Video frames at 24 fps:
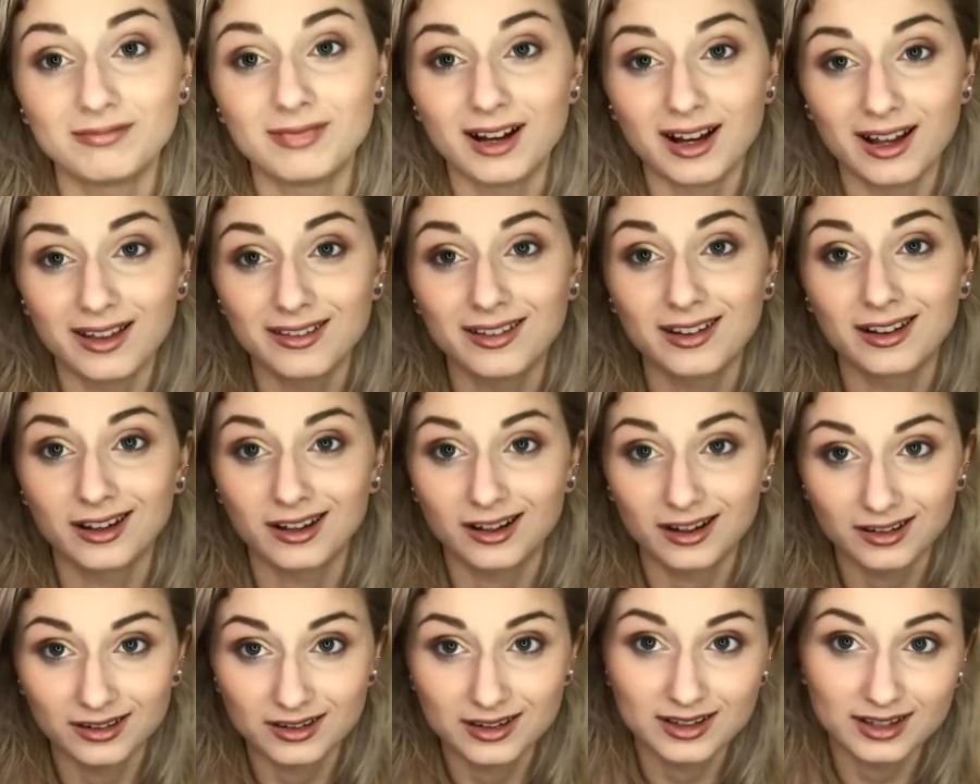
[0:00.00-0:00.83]
I think I
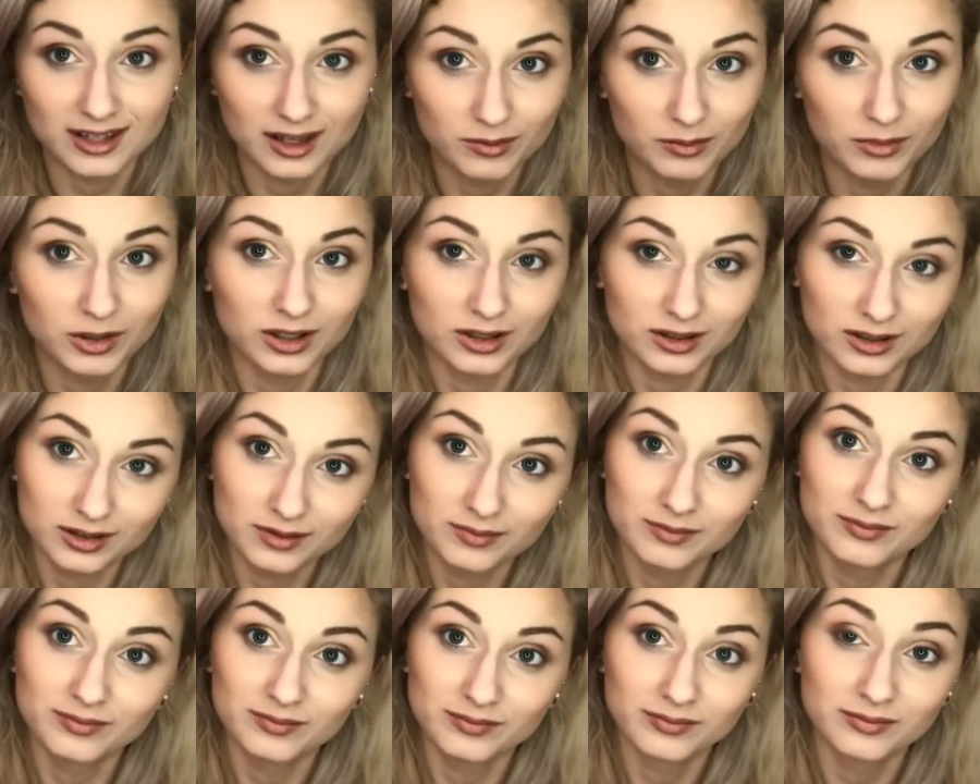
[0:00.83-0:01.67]
got the same look.
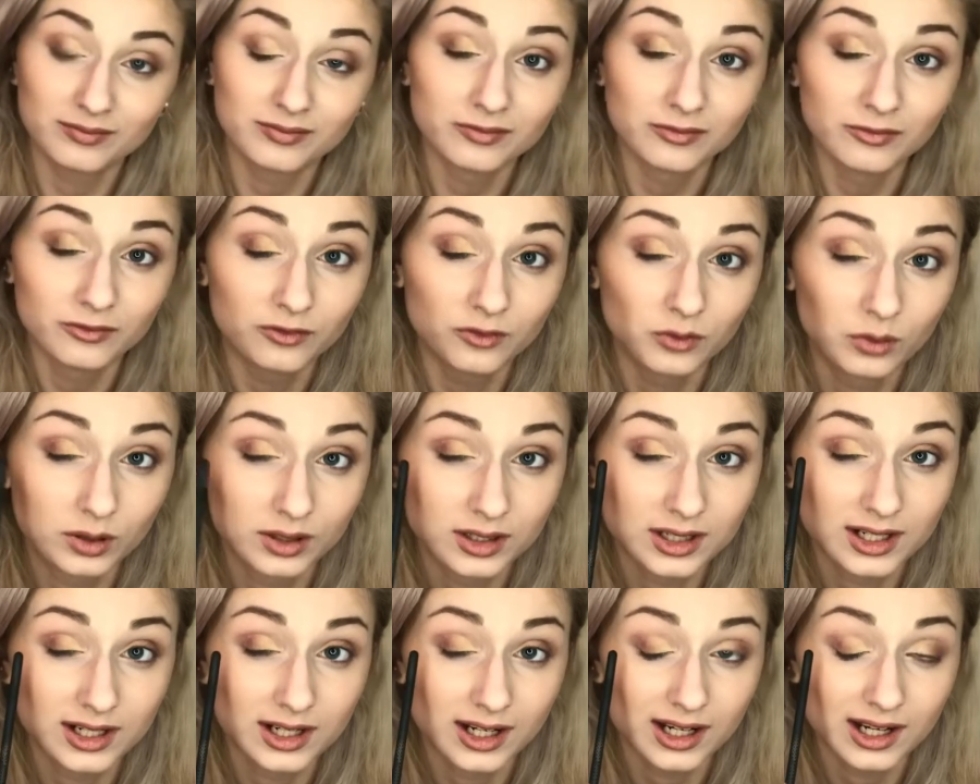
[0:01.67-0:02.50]

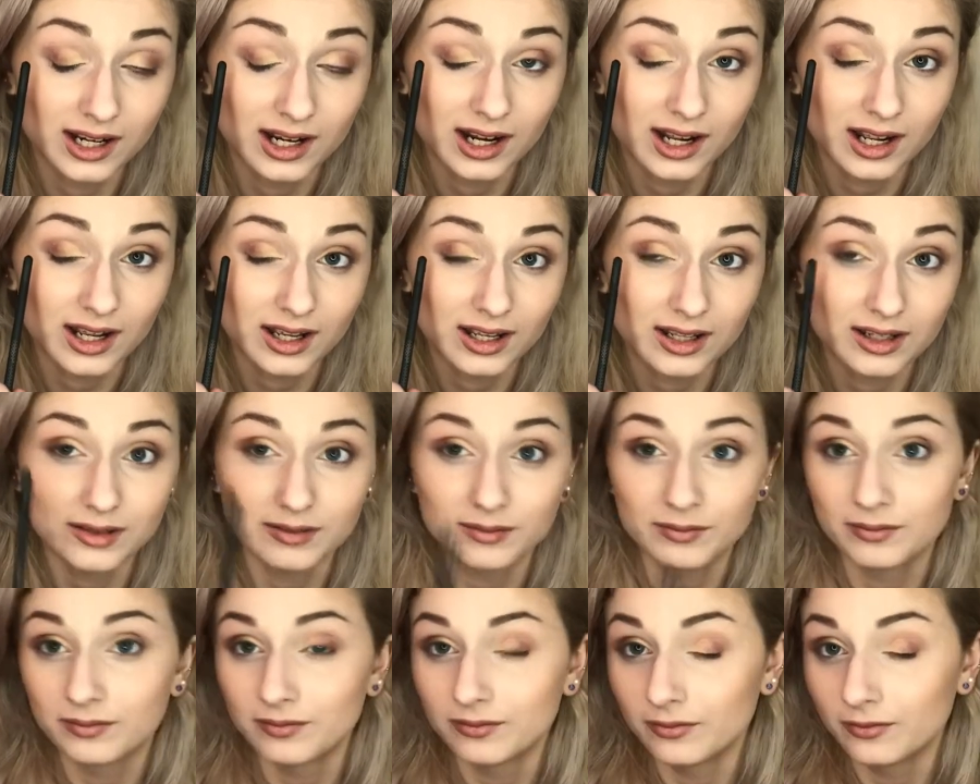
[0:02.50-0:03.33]
$14.99,
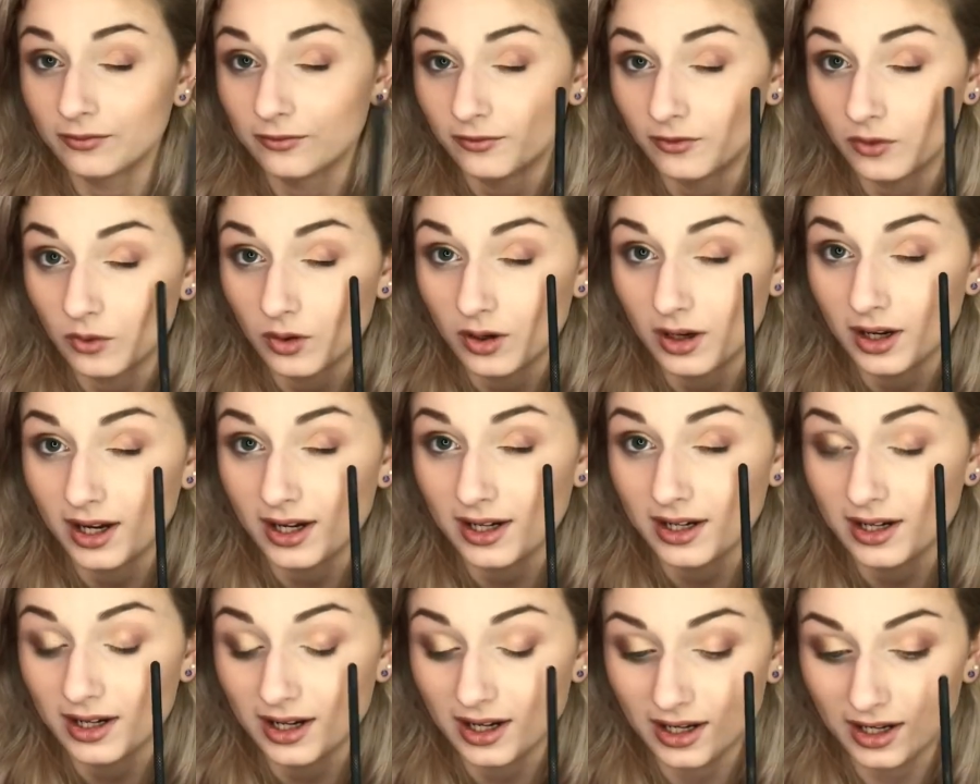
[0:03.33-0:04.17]

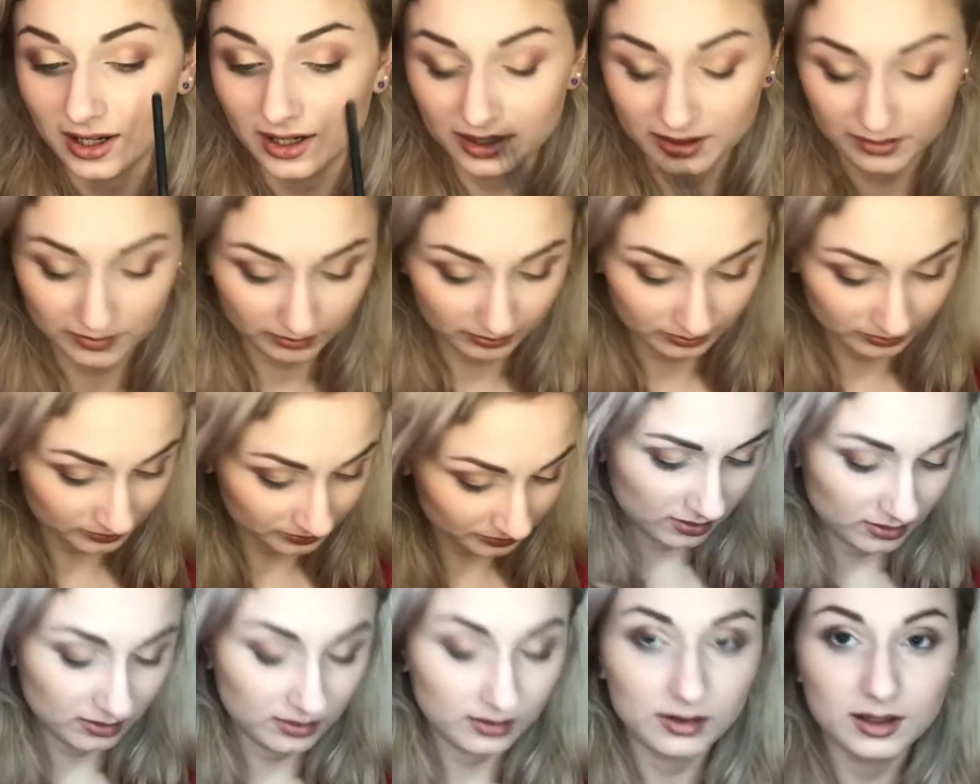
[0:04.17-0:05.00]
$4.99.
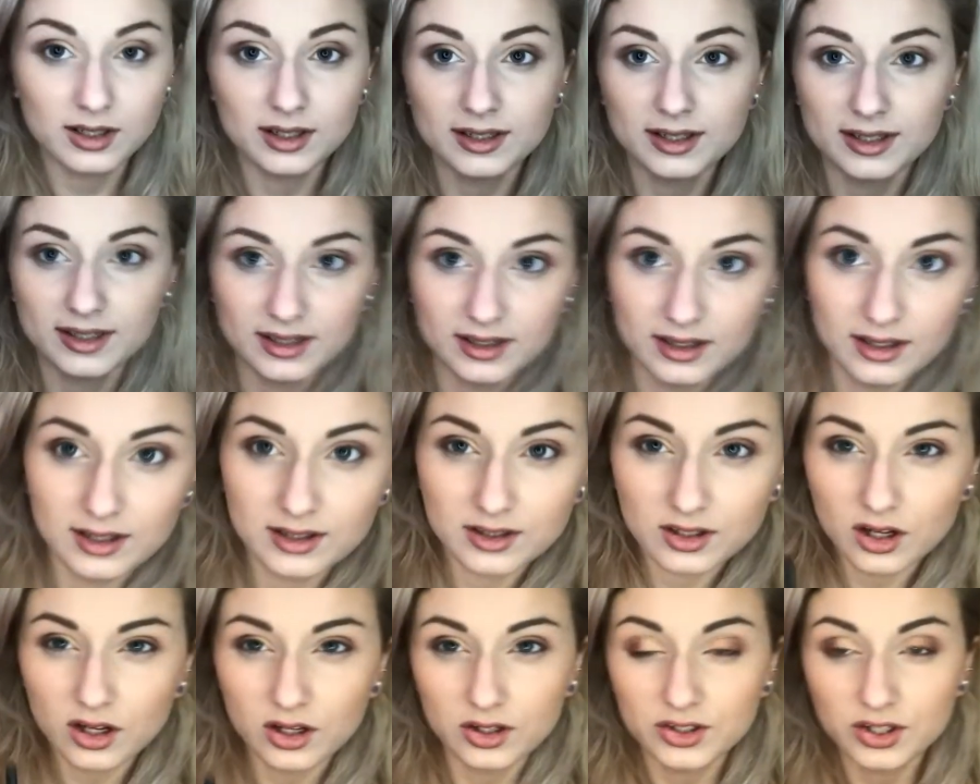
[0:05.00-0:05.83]
This
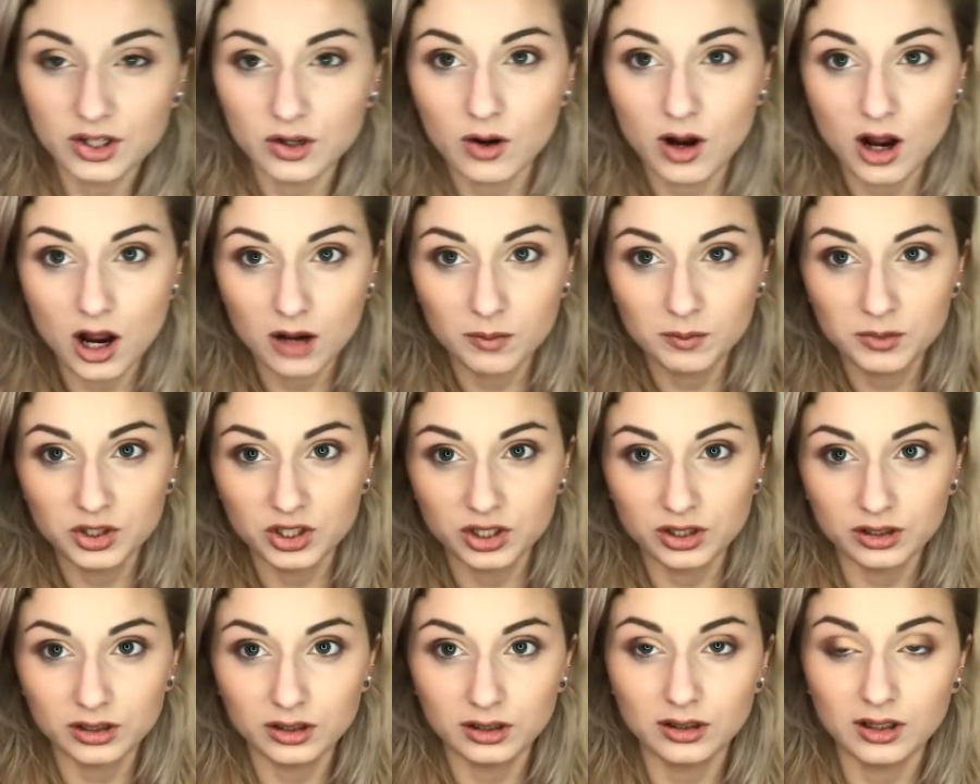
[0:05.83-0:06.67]
is also
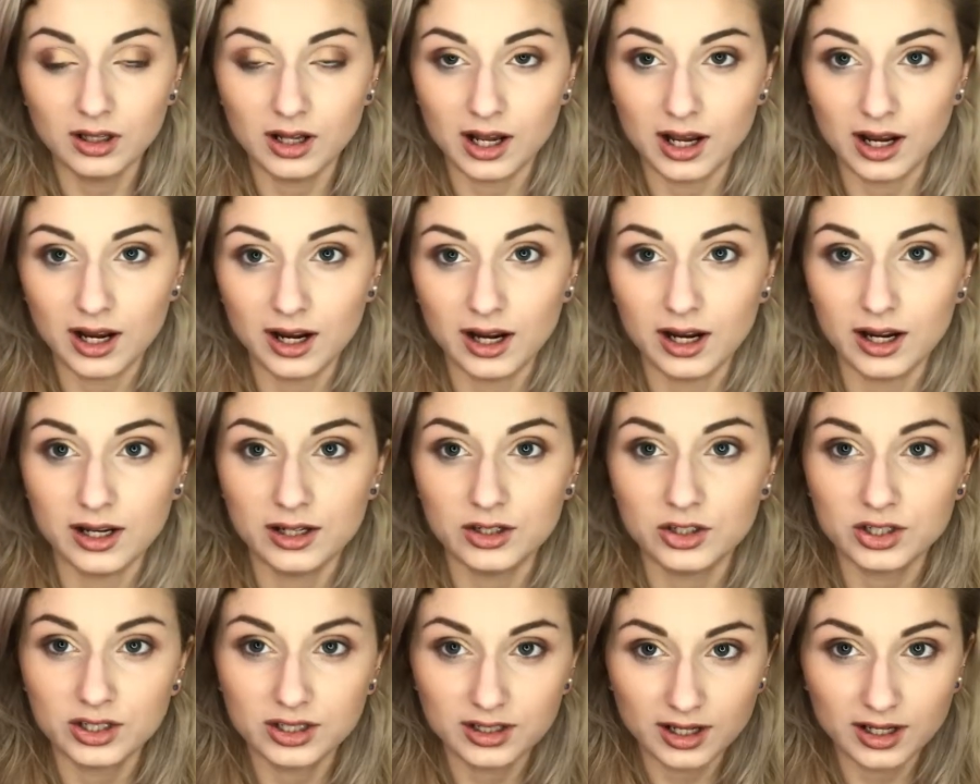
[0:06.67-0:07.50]
optional. I
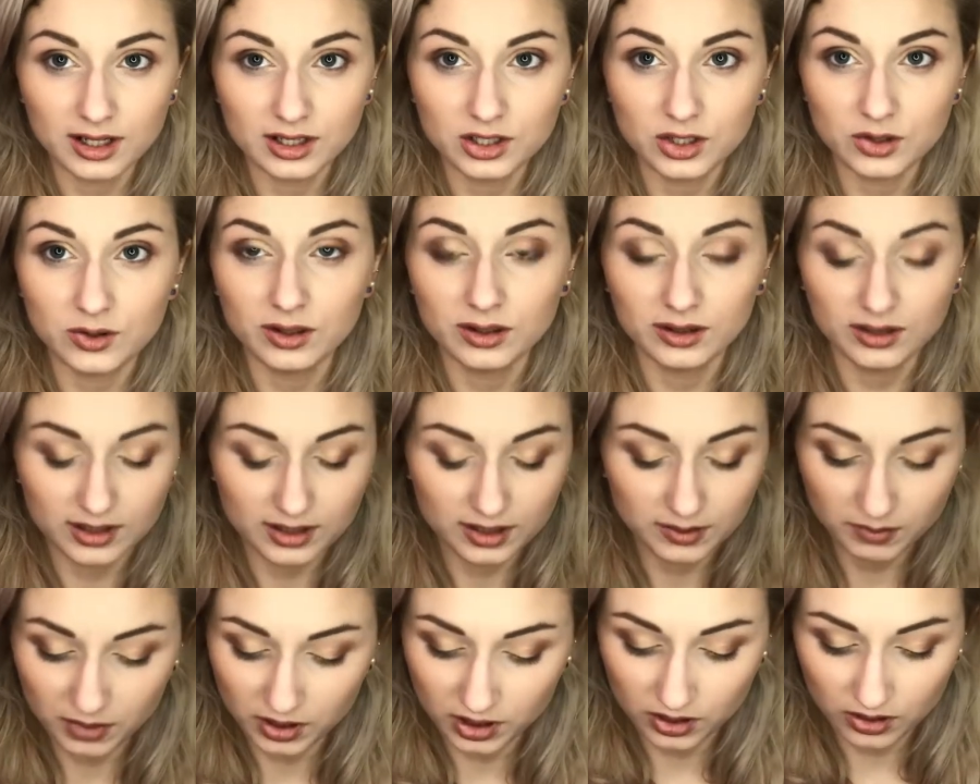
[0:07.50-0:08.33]
just like doing
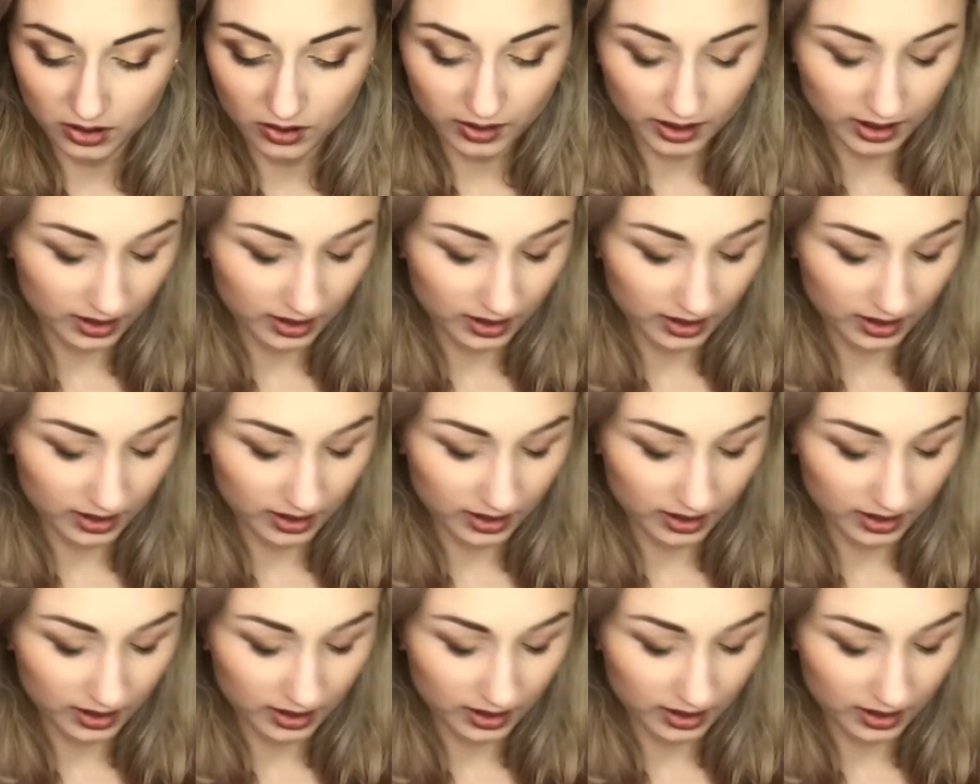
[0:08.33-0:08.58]
this, but you don't